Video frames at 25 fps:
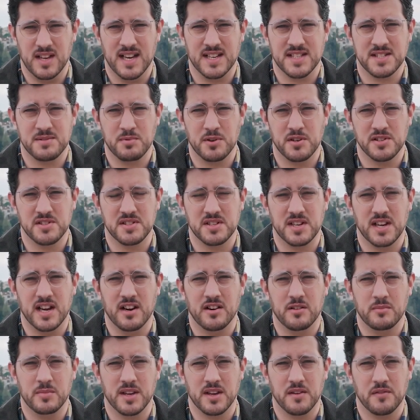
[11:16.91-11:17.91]
experts in
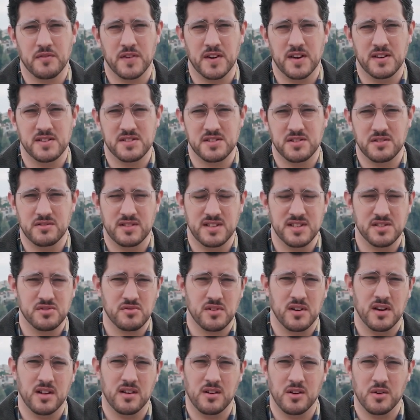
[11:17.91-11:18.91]
Arabic affairs here in
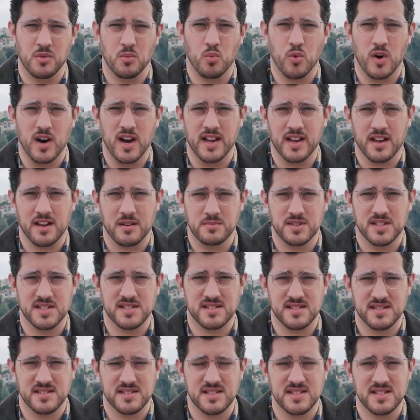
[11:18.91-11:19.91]
Israel on why
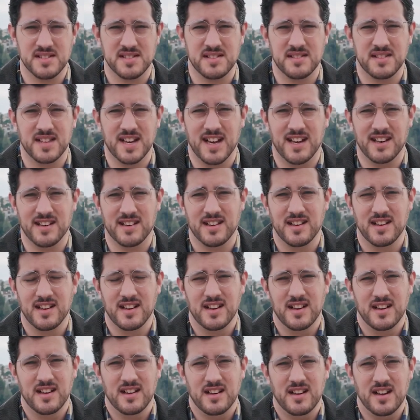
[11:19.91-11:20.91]
Hamas does this and that.
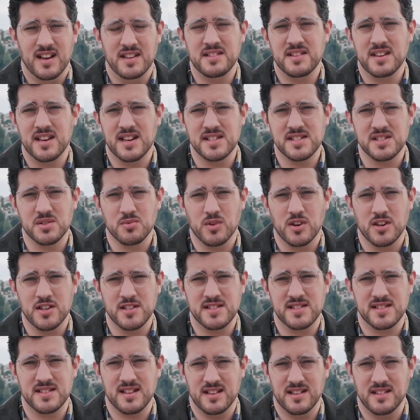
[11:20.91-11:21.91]
And the answer
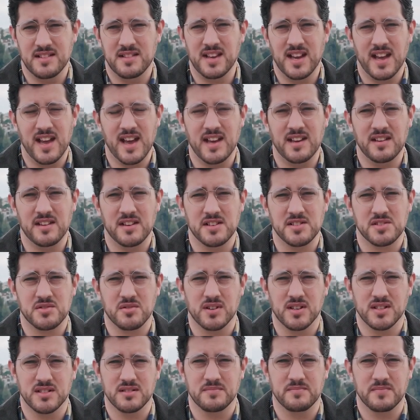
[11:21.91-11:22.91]
was they hate
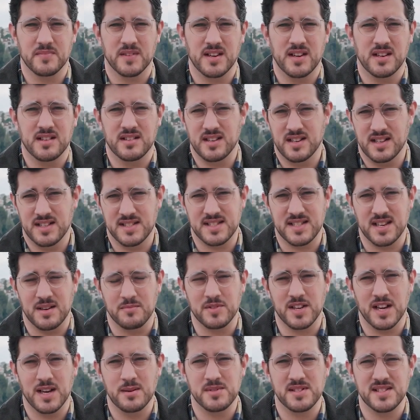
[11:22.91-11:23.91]
Israel. And
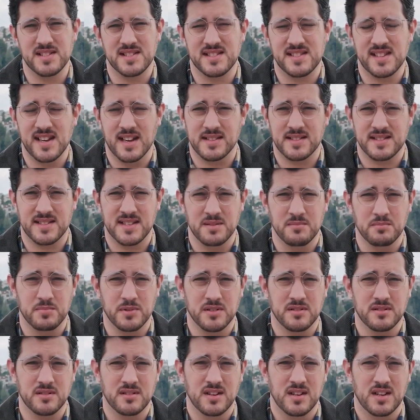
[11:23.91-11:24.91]
sometimes it's that
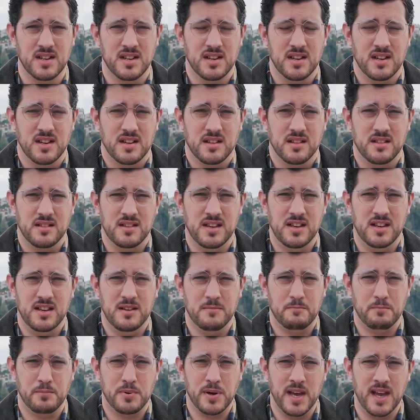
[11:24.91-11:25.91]
simple.
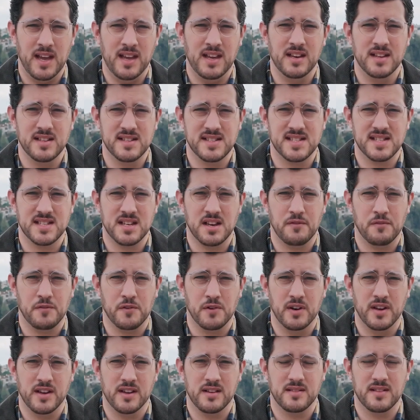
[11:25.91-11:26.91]
The pain and
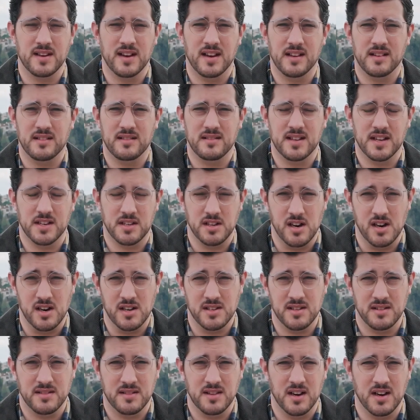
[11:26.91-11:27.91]
suffering that
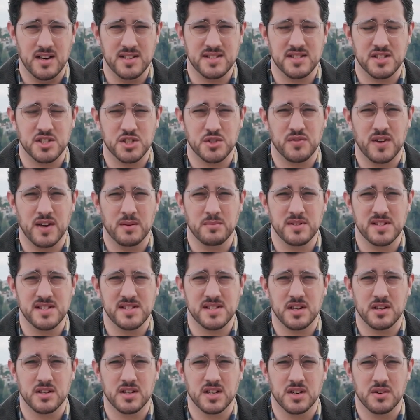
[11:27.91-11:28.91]
the hostage
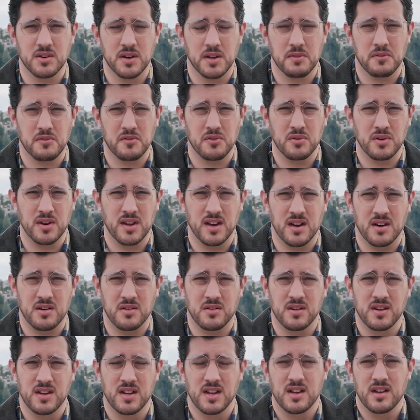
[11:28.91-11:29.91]
families are going through
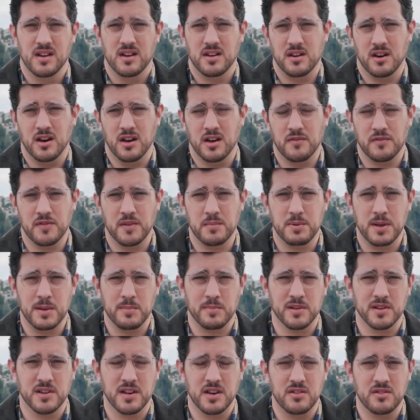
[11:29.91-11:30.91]
now, all of the
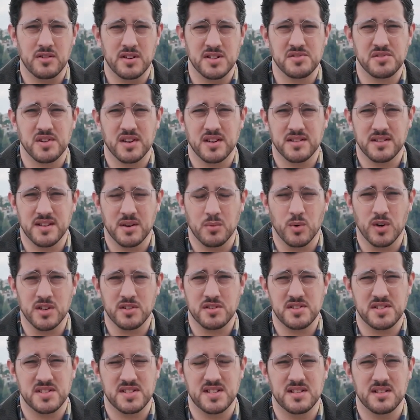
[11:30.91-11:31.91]
people here in Israel that
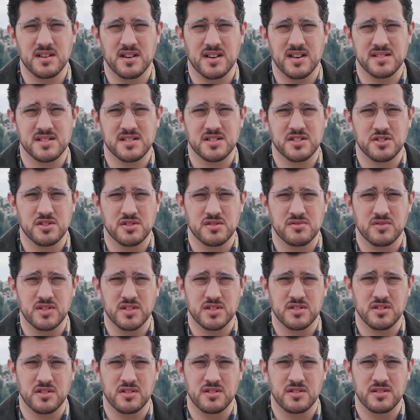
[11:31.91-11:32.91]
want to see the hostages
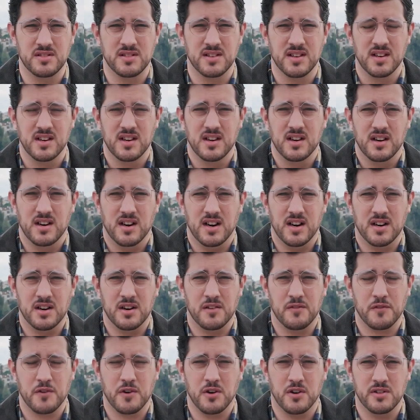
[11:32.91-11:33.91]
returned
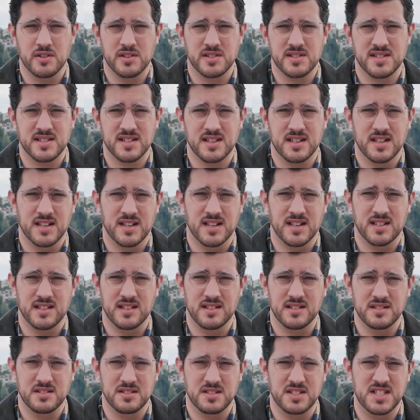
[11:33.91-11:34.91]
are of course
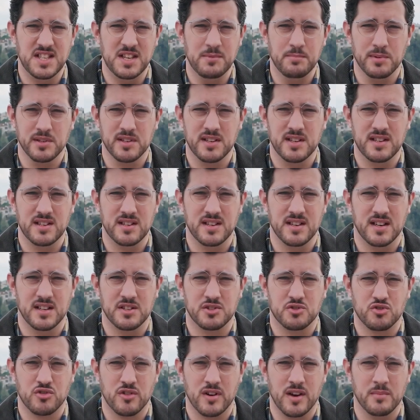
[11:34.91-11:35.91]
deeply
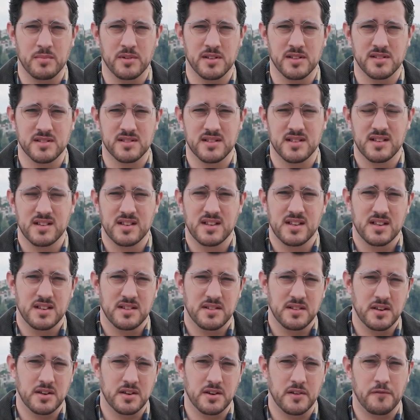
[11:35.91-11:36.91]
troubled.
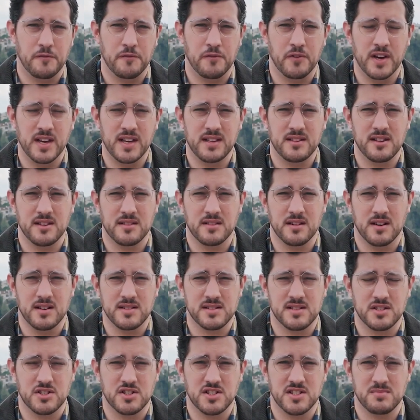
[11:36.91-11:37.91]
They're afraid that the
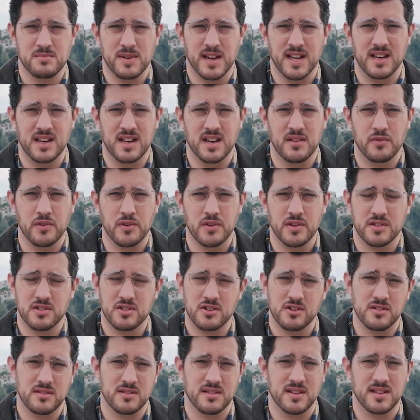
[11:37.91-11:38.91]
hostages might never
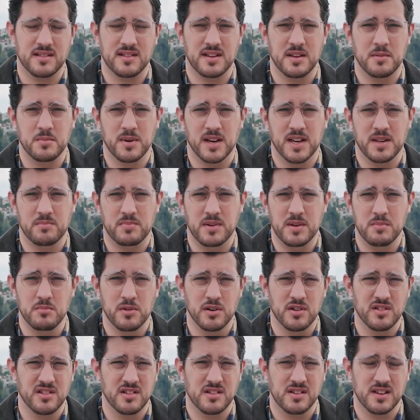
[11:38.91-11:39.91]
return, that they might be
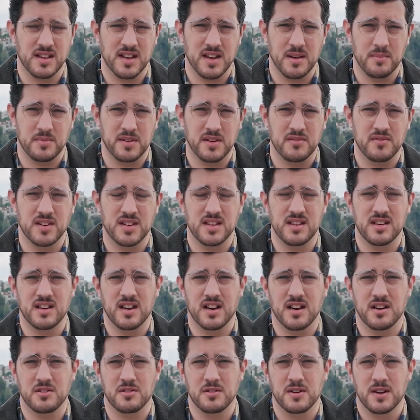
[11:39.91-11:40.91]
murdered in captivity
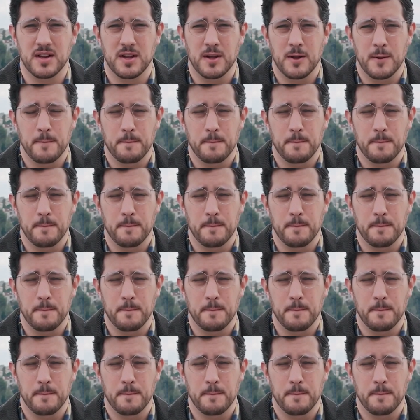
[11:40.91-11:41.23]
now.